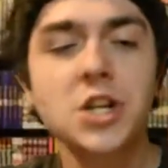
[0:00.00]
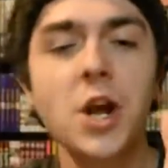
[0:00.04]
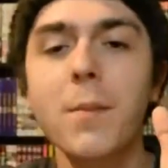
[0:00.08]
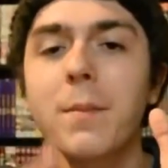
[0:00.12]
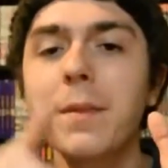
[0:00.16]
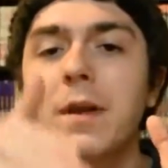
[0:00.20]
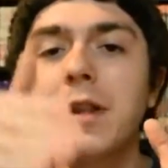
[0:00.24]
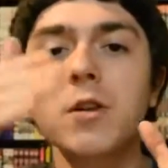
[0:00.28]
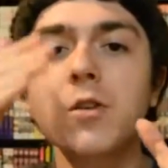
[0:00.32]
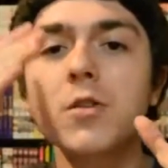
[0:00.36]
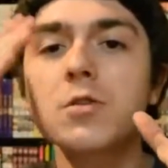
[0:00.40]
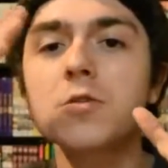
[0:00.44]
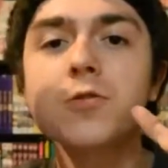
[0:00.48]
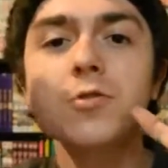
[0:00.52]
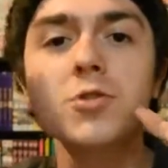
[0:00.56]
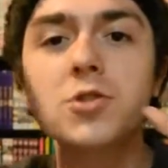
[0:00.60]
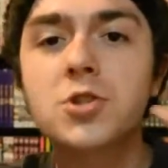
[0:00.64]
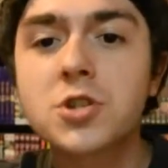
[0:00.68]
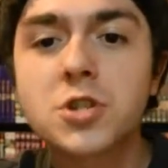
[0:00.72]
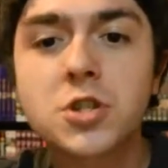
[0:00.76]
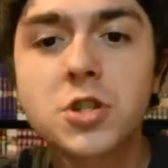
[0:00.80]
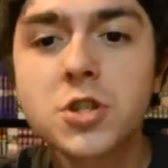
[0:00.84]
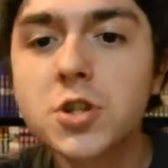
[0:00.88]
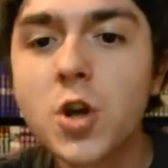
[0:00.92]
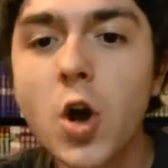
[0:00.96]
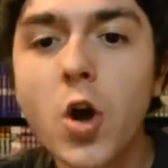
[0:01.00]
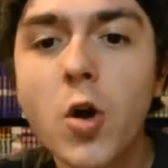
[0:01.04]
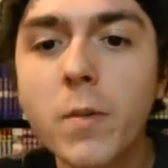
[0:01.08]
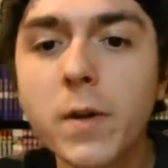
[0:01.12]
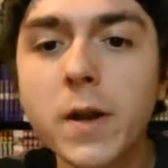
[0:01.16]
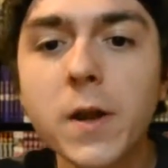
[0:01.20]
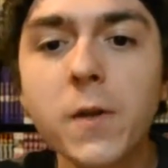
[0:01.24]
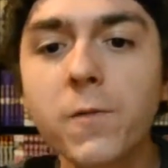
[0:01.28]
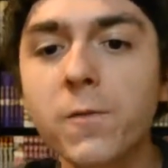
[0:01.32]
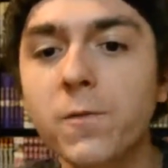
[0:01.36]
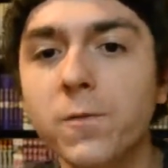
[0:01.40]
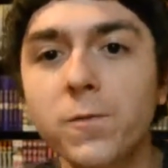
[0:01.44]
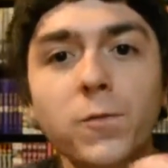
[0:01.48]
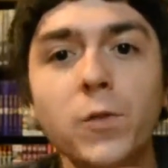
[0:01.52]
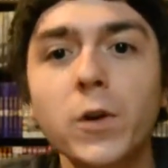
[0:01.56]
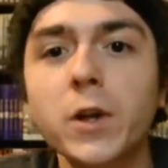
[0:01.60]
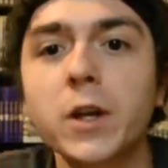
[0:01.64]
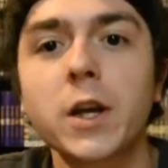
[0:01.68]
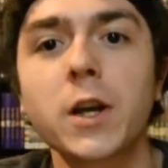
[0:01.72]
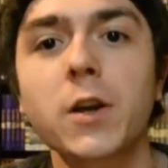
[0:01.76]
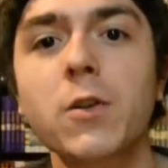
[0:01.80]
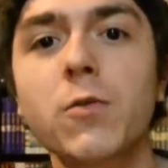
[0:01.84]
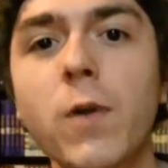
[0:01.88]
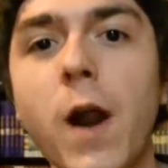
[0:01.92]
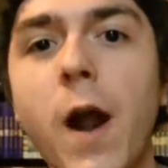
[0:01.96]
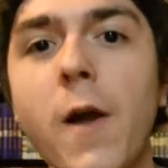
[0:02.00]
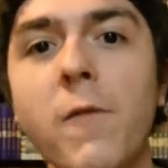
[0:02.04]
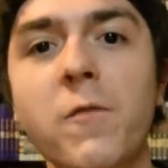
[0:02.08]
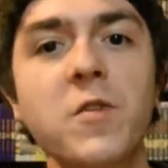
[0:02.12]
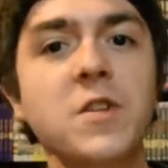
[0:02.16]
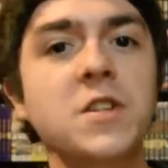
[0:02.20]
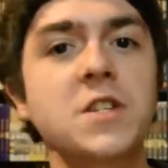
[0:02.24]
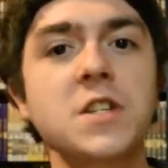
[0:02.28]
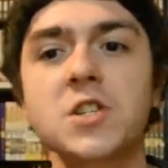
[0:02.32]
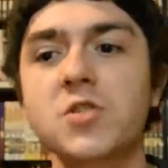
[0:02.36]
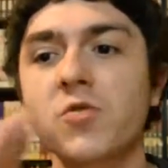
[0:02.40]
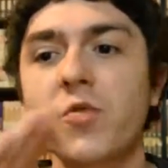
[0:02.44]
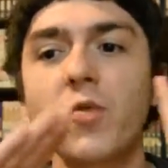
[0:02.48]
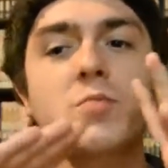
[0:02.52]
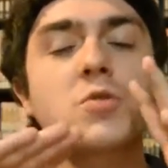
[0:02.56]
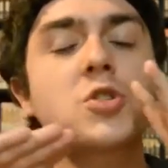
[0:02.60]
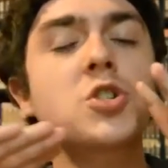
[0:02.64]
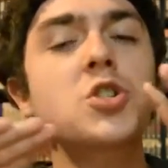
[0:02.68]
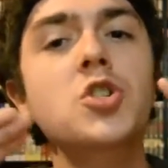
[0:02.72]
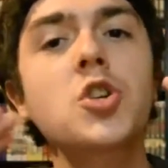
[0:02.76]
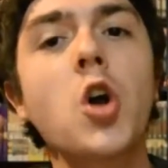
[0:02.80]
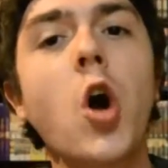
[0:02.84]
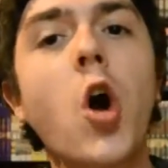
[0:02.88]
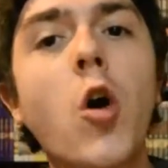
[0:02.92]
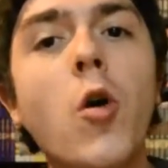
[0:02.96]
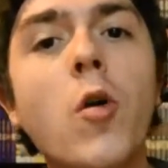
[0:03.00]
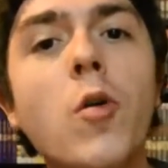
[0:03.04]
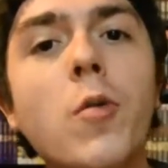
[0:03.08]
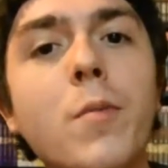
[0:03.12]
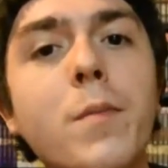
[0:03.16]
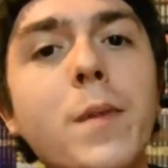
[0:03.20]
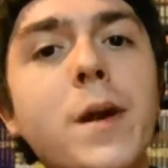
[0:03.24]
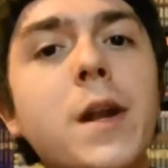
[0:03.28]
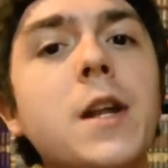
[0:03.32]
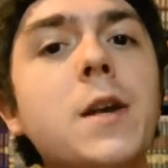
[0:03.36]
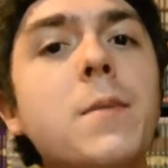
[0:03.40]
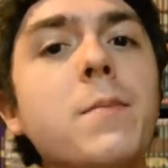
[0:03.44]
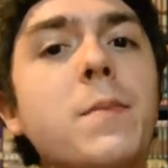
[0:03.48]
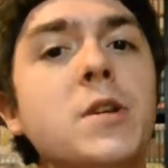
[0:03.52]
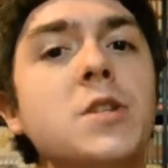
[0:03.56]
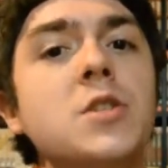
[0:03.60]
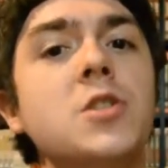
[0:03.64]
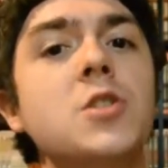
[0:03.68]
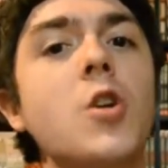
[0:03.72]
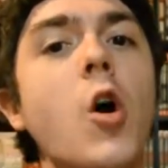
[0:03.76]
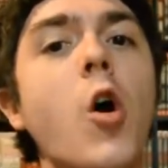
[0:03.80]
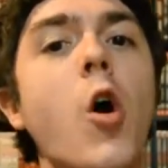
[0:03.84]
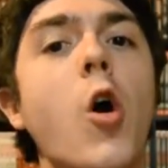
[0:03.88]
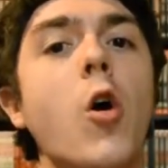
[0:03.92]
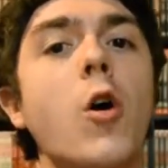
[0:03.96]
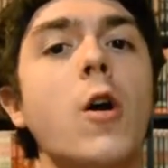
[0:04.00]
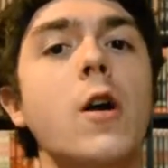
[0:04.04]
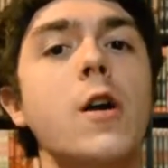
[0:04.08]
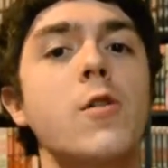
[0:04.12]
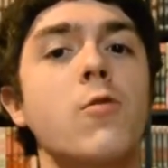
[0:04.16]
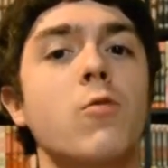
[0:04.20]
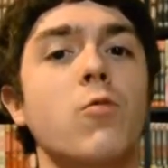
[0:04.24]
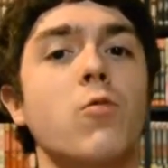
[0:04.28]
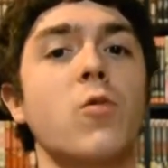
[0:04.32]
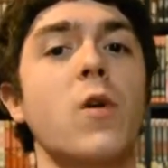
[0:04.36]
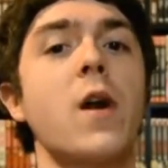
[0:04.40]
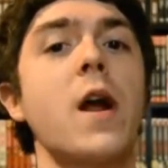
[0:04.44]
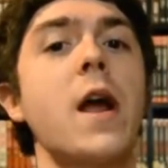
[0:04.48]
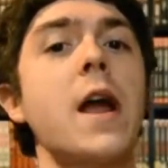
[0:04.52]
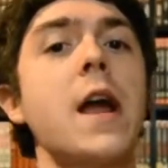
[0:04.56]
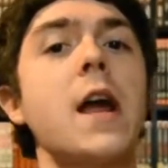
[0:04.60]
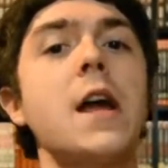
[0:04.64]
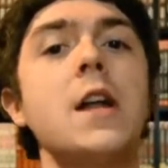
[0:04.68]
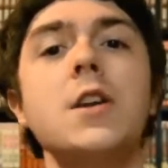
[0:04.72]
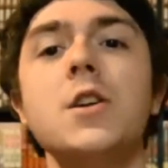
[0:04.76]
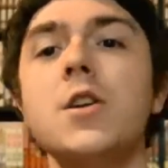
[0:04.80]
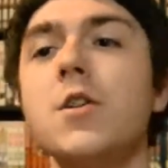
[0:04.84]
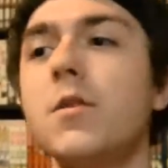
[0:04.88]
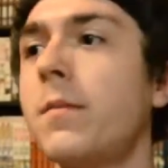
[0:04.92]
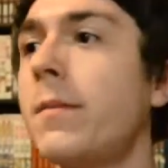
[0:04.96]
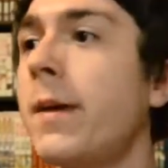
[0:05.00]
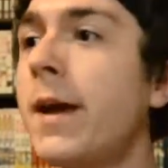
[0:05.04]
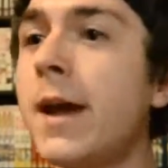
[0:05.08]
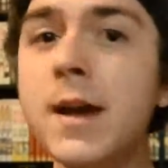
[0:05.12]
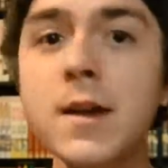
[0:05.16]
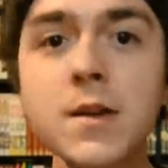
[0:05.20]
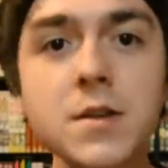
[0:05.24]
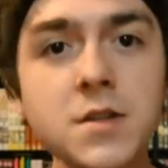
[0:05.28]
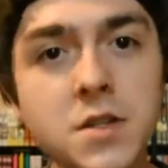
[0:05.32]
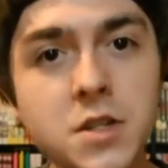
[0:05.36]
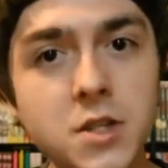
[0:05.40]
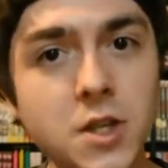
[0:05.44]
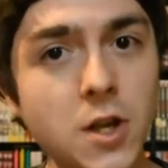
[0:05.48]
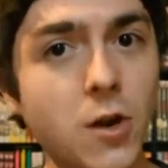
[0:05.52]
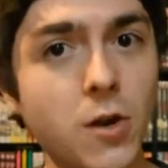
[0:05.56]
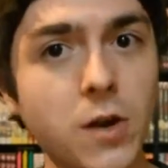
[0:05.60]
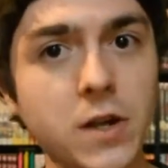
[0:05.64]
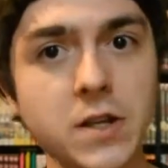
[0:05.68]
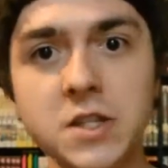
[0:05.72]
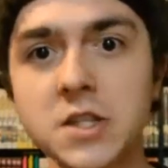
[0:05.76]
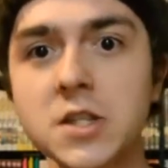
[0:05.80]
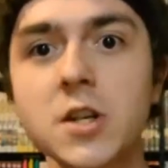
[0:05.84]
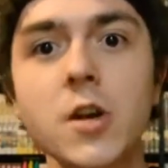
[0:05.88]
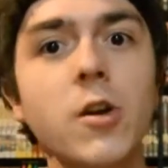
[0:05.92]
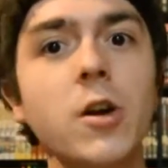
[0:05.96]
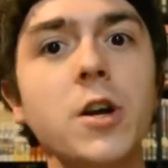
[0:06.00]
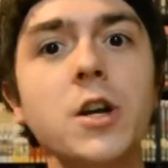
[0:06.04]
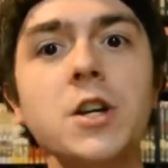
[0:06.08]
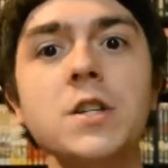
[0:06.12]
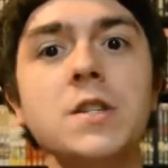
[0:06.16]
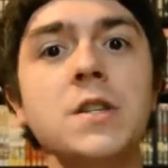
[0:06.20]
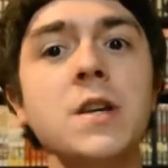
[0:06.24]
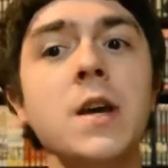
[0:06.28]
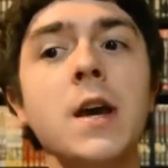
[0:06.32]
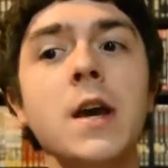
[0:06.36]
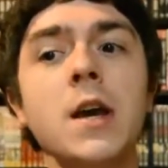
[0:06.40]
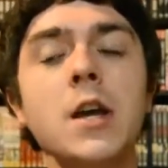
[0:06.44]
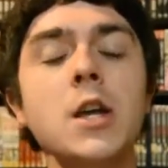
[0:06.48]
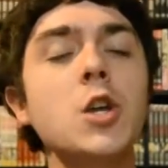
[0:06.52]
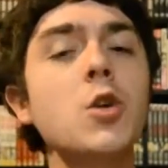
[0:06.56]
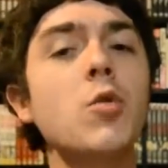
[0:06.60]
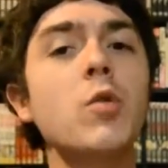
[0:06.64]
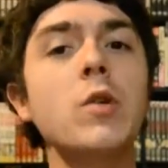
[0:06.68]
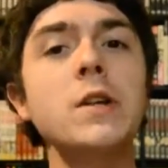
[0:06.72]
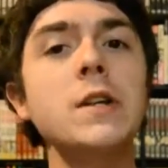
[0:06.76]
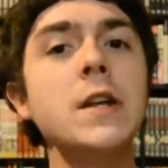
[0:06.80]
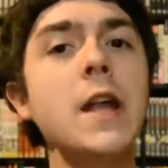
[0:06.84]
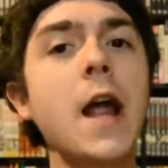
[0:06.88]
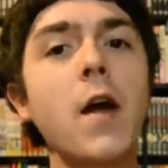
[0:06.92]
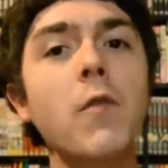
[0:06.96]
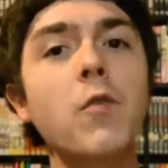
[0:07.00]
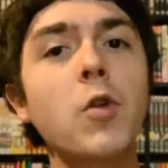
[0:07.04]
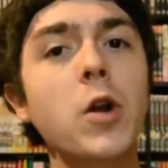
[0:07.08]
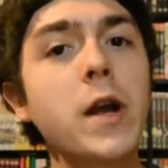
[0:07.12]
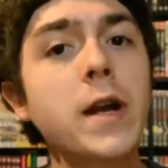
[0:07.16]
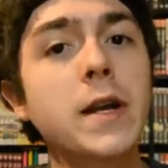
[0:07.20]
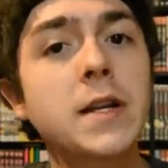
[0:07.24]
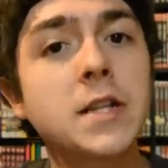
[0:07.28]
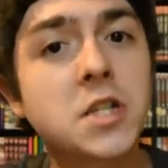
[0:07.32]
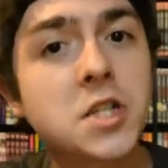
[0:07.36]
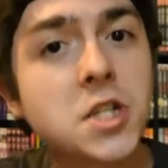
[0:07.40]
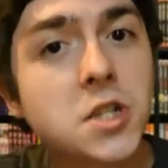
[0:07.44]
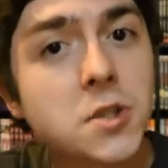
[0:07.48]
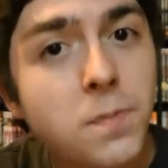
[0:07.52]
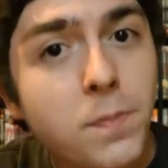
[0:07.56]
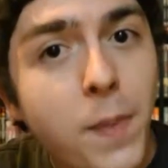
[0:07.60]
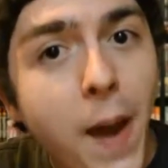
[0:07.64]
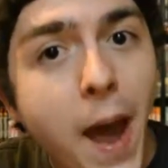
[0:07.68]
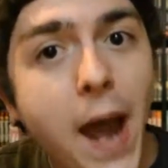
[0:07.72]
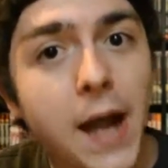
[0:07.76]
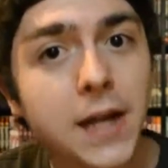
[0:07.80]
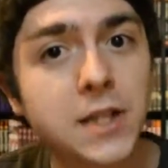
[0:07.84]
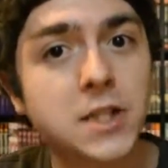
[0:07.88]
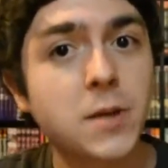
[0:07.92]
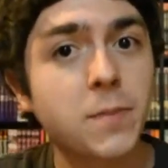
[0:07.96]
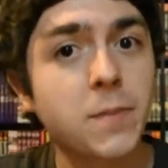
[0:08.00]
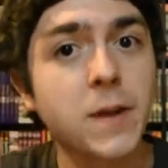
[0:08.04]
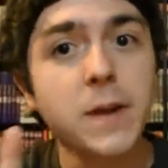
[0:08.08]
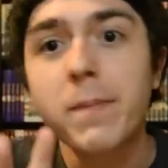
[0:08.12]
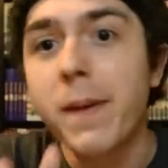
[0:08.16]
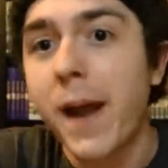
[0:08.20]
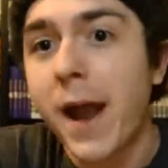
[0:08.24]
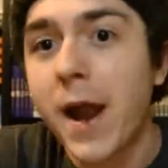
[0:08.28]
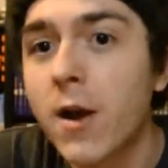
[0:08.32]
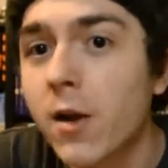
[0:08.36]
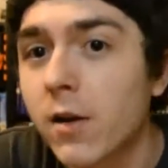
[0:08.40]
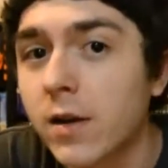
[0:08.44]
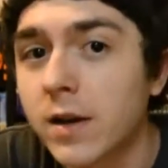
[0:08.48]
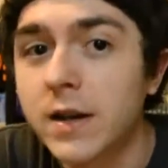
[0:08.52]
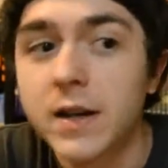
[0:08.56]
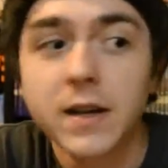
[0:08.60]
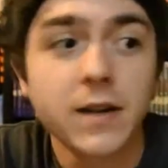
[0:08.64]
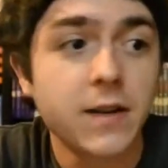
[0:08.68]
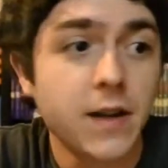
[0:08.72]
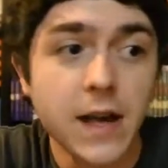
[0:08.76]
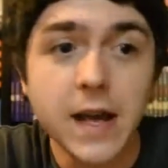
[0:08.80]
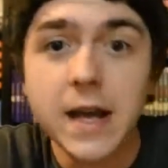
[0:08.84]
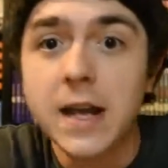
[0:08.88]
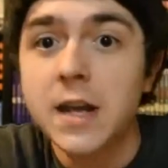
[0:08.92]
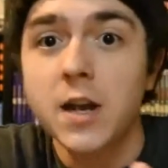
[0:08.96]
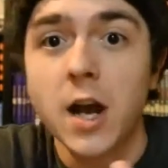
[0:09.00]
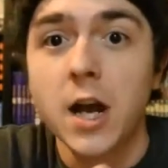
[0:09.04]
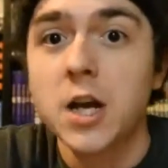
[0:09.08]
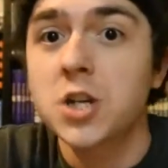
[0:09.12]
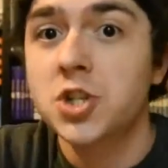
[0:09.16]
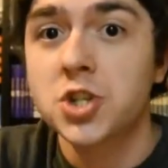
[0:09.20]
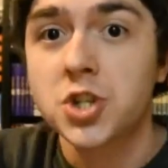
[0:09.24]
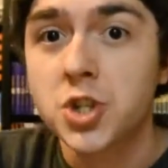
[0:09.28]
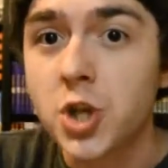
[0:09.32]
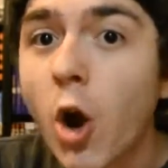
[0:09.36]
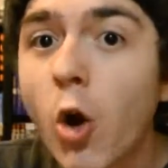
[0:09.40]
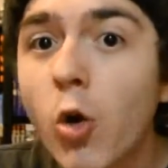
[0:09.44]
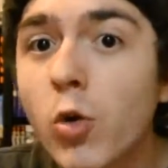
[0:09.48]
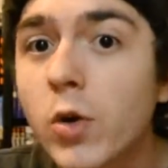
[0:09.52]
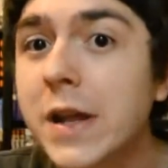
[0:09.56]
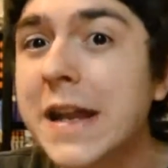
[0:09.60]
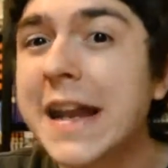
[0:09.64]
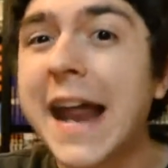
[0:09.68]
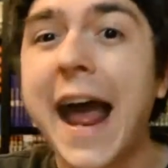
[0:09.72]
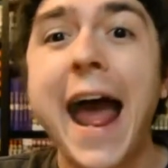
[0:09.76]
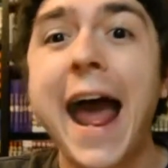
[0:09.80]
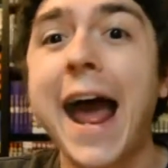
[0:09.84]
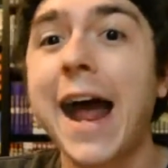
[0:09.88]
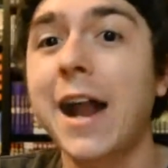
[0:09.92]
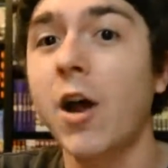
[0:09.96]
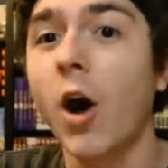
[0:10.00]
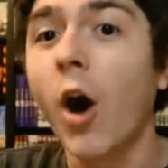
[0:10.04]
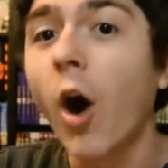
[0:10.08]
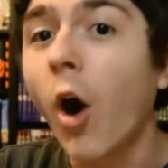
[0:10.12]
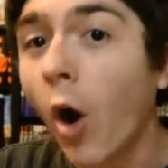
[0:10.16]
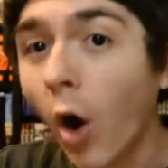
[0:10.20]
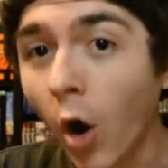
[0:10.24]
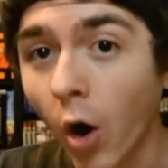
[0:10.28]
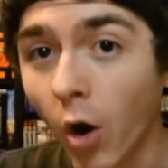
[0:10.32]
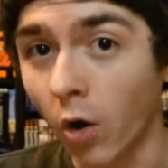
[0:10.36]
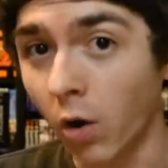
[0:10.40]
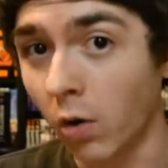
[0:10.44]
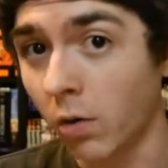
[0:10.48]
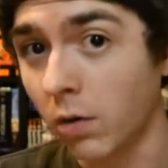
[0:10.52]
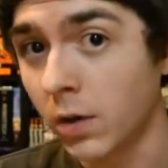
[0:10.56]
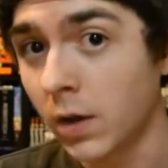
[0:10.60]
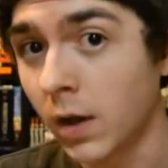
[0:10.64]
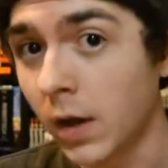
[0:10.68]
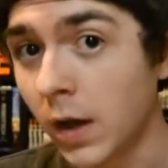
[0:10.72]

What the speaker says: I mean, there's just so many freaking references from so many bizarre and random series. Series you would never expect to be parodied in a shonen at all.